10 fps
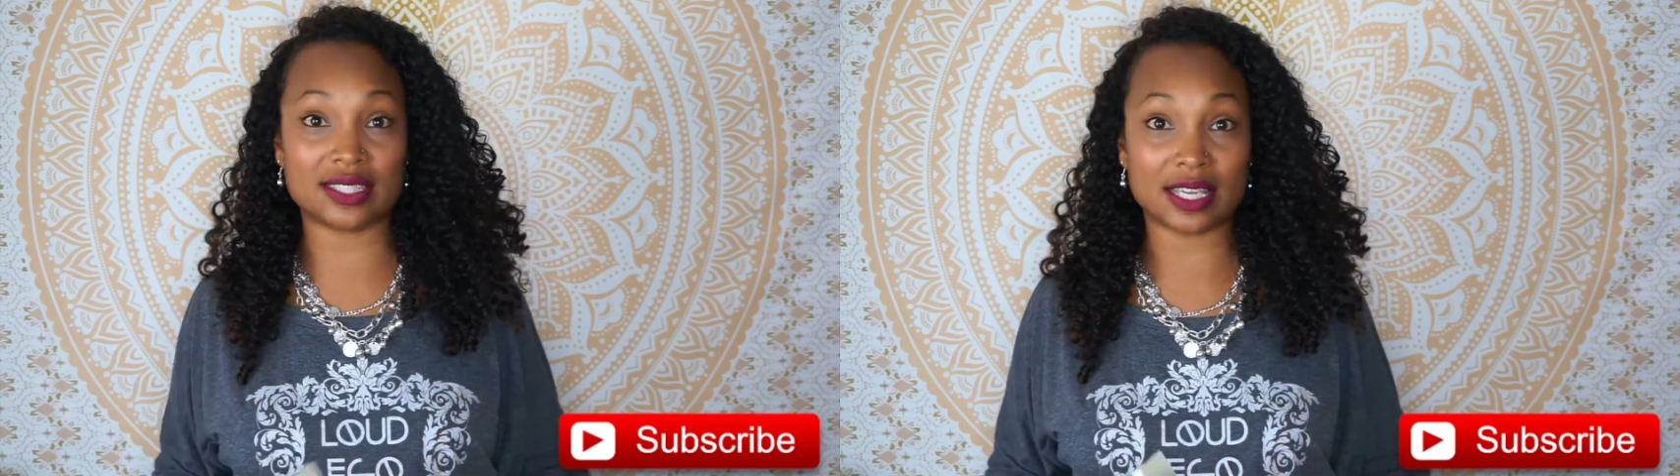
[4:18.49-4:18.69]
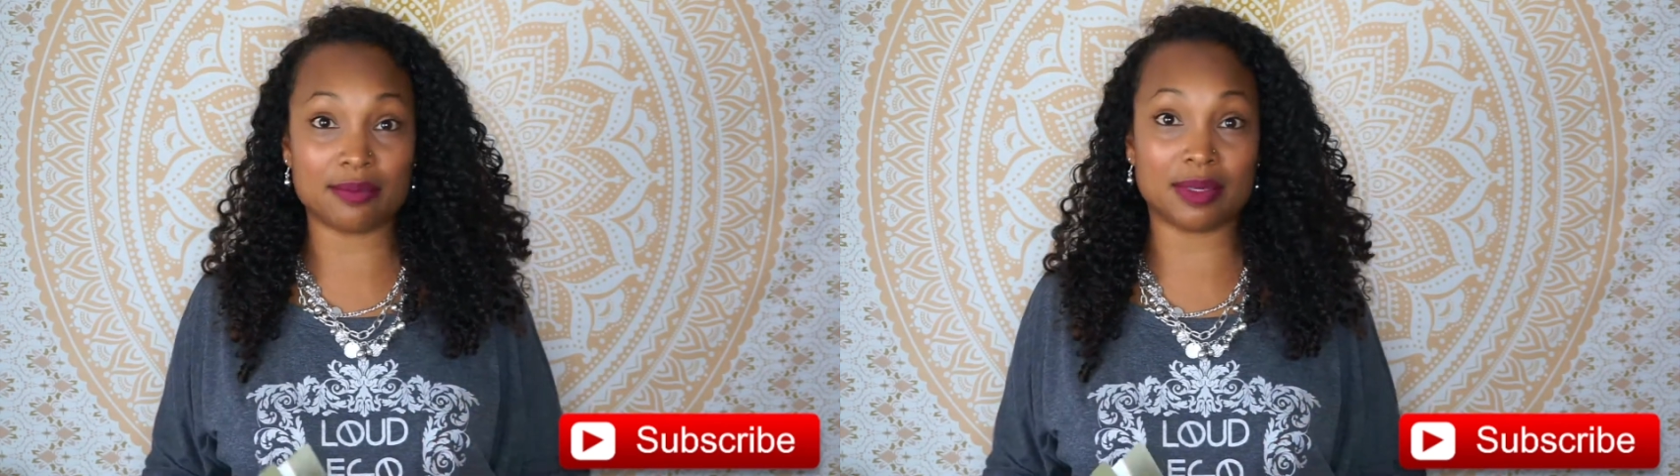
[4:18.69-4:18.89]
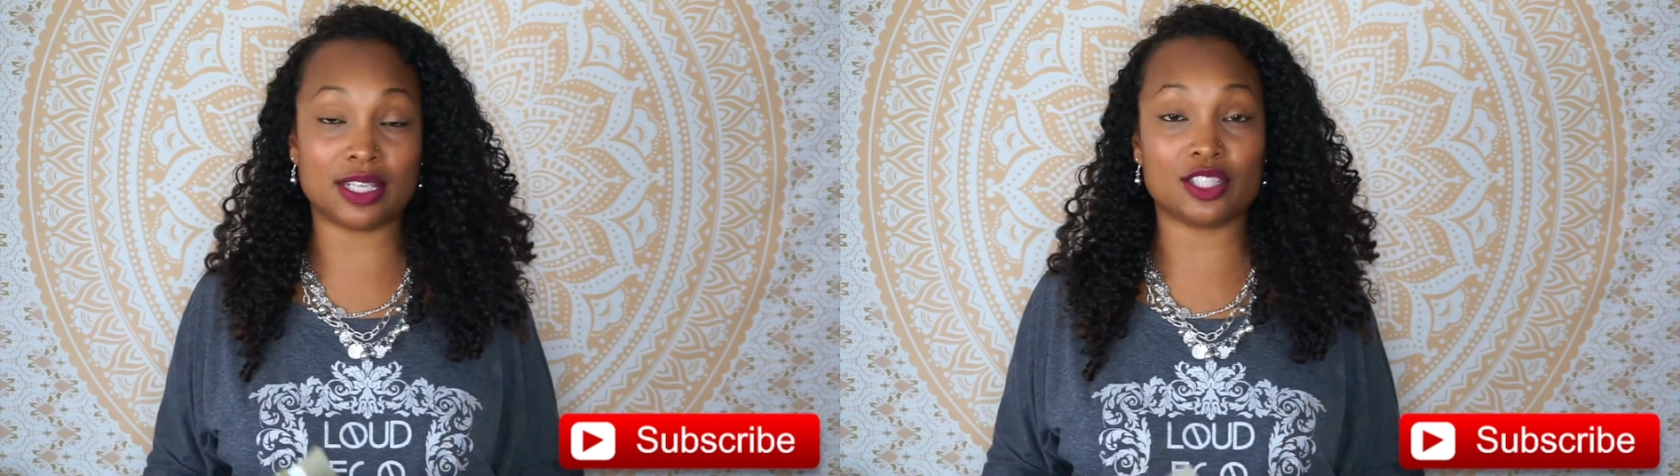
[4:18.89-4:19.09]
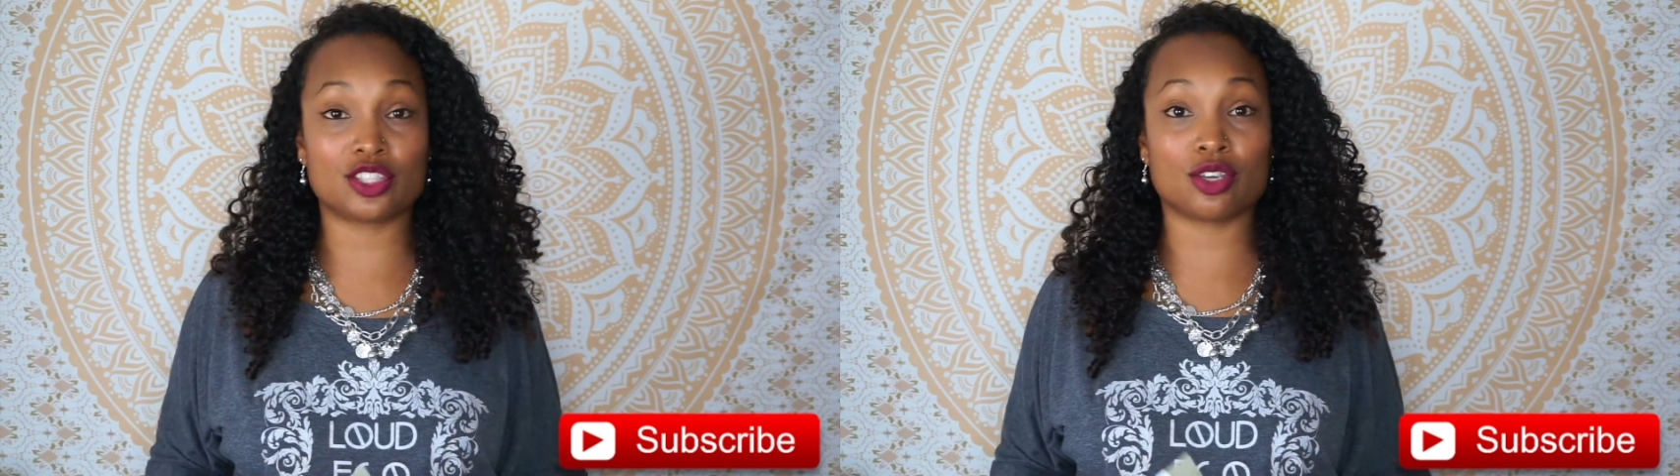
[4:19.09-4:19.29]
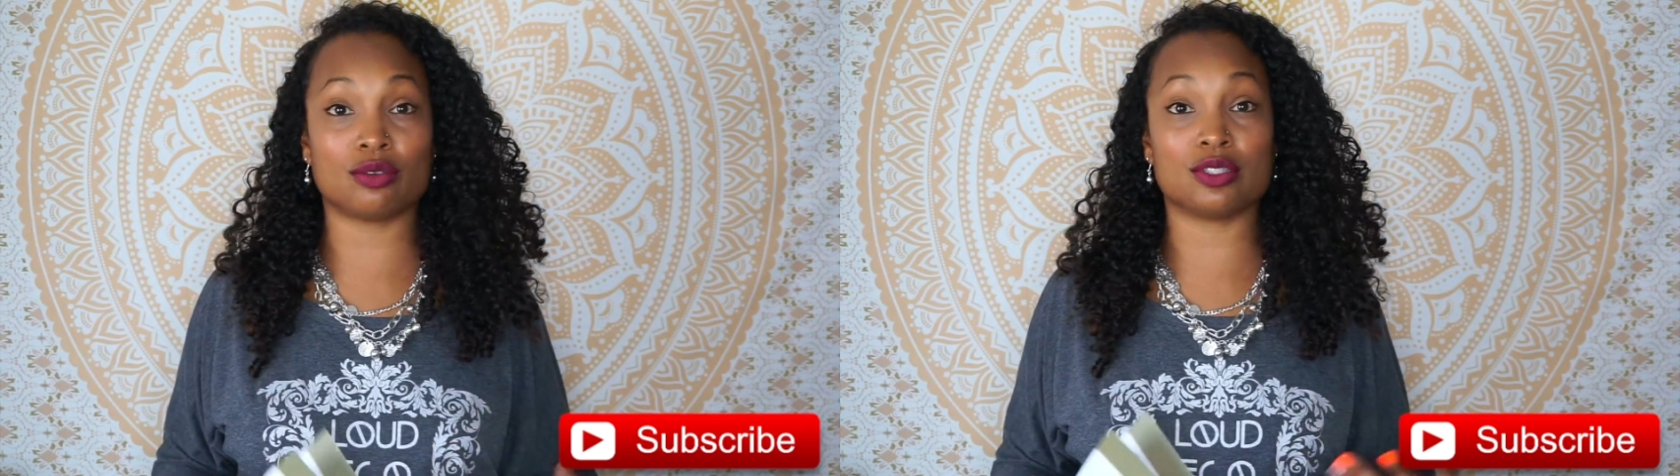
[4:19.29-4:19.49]
10 minutes
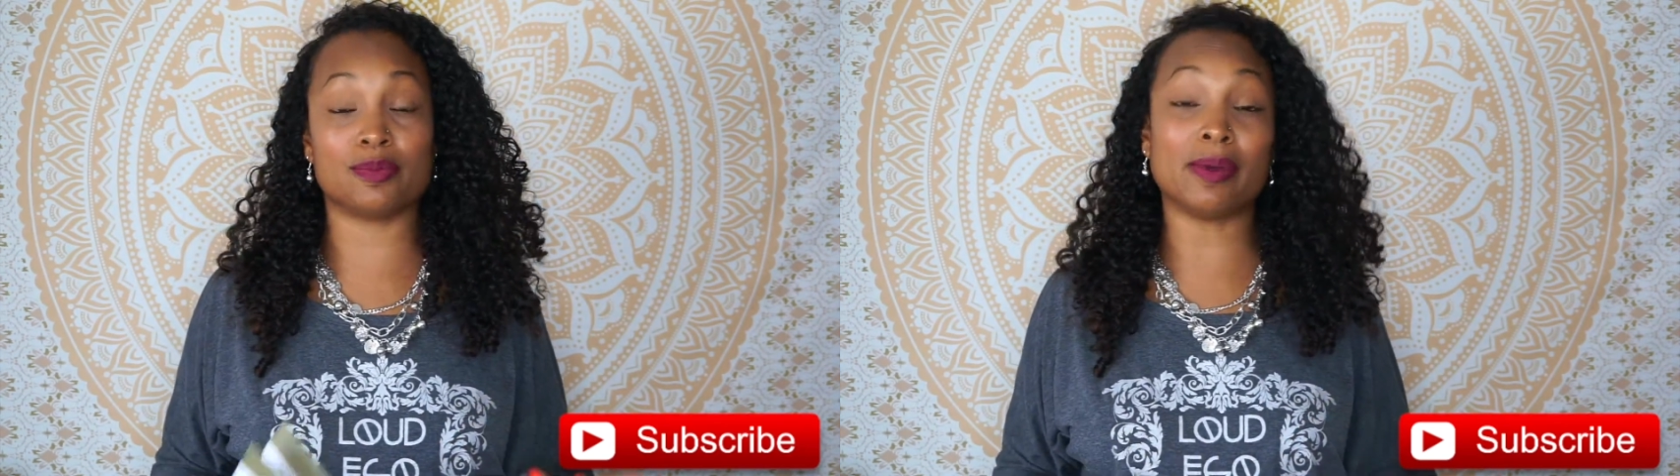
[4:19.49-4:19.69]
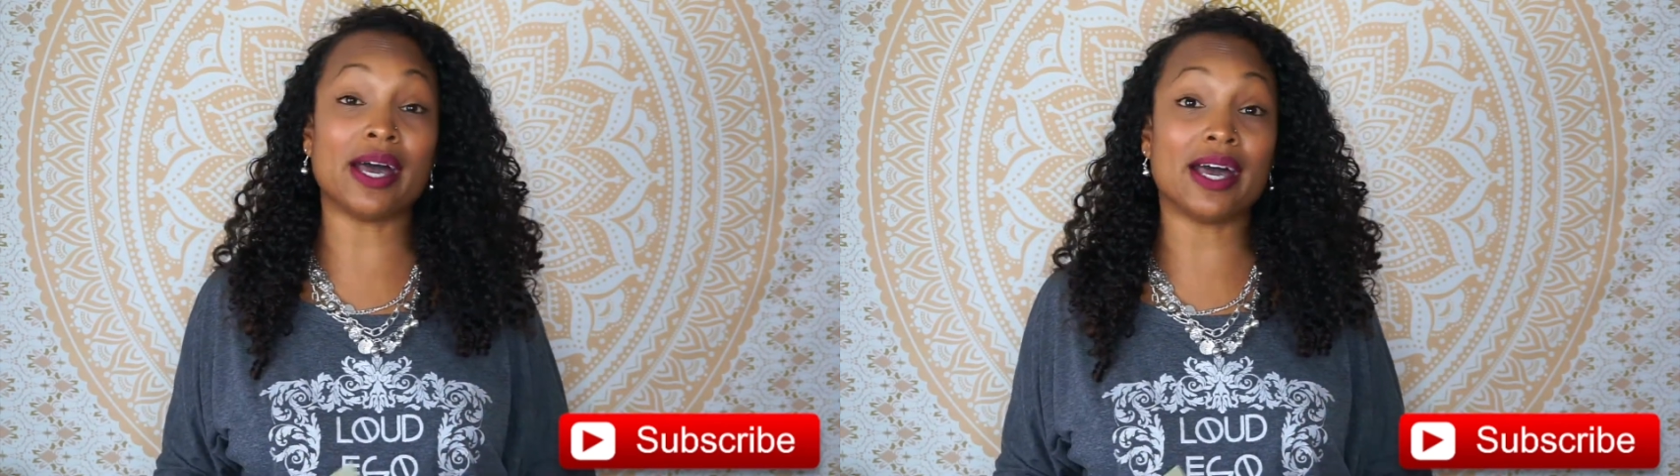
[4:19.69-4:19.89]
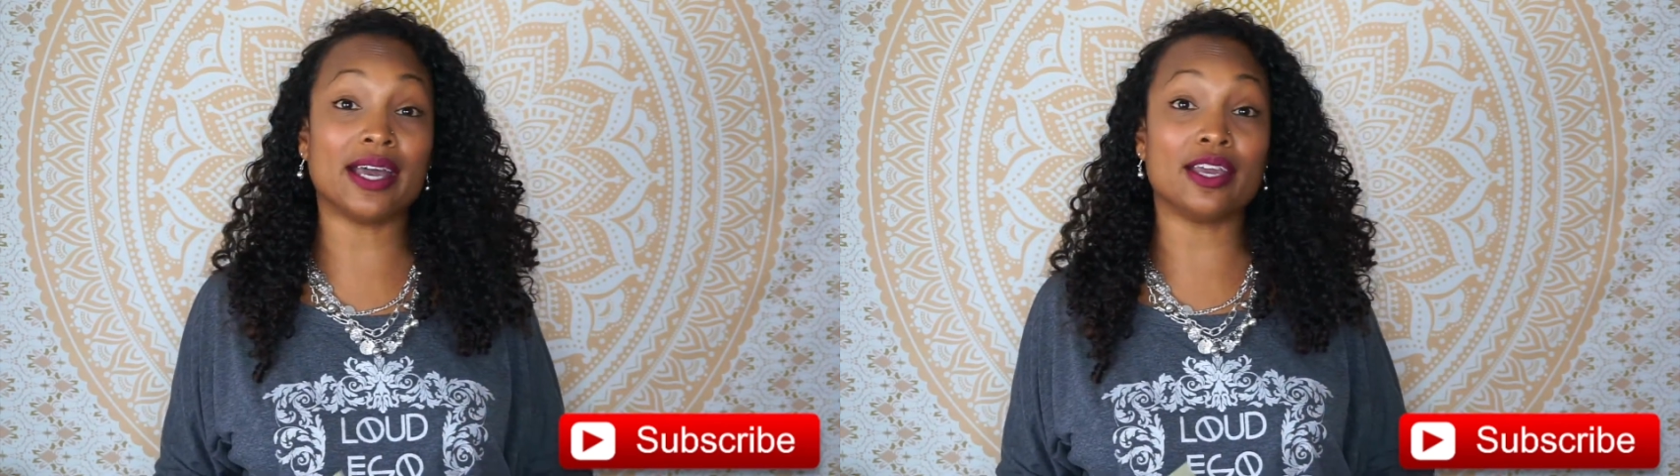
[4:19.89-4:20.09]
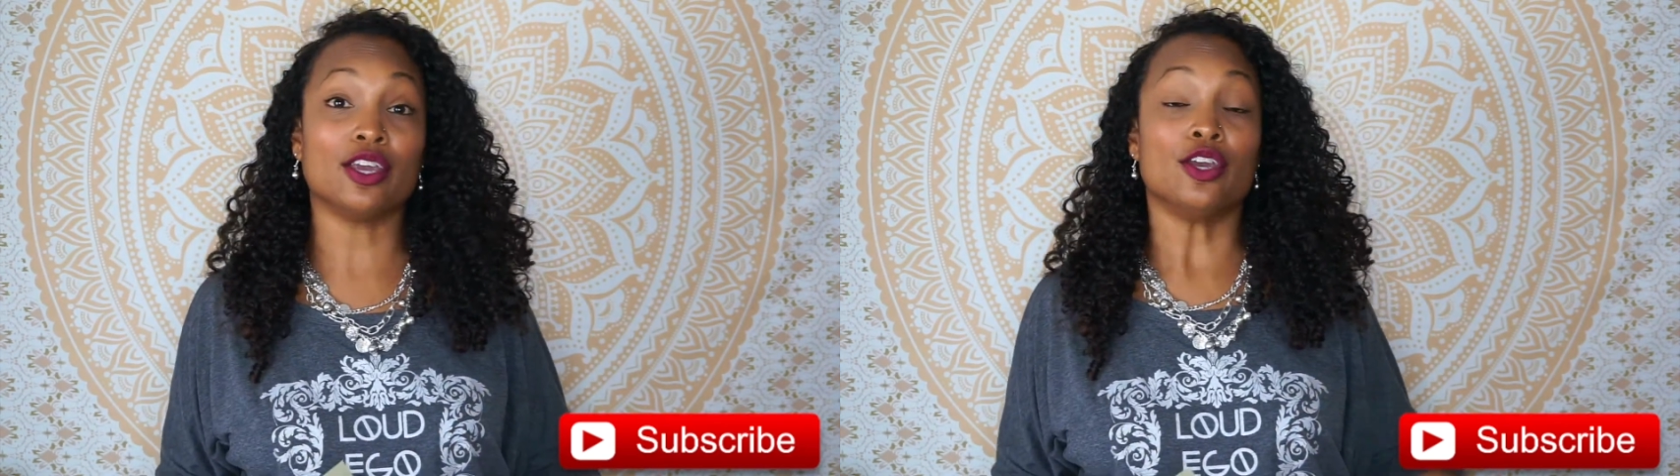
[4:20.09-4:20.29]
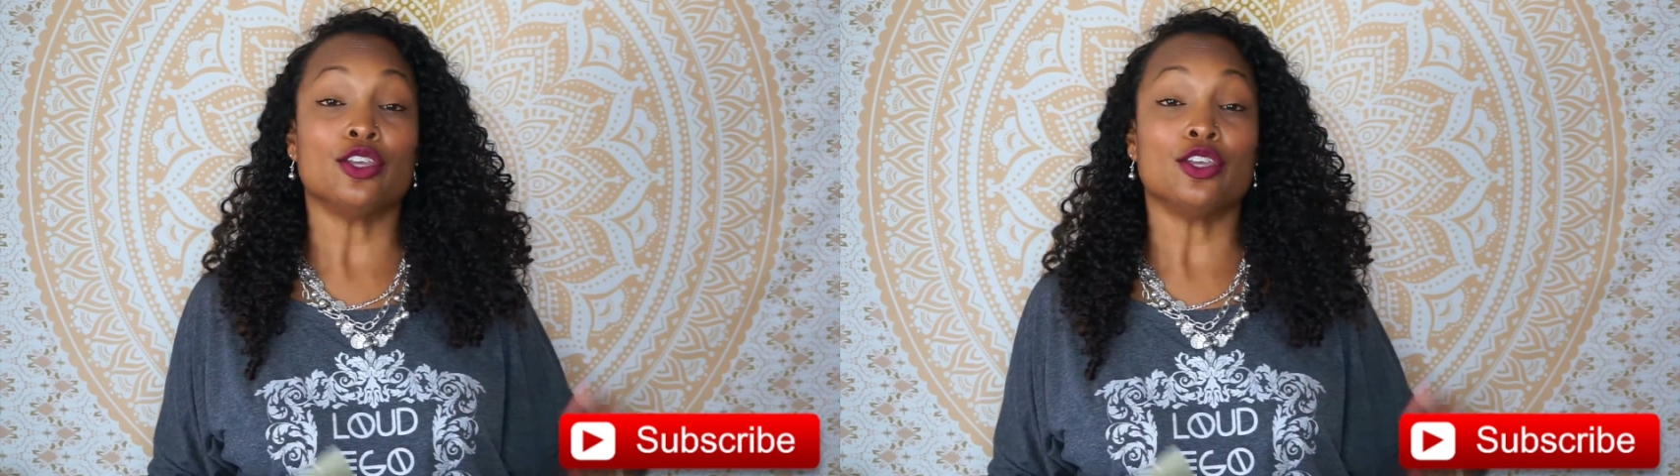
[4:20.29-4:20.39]
goes by,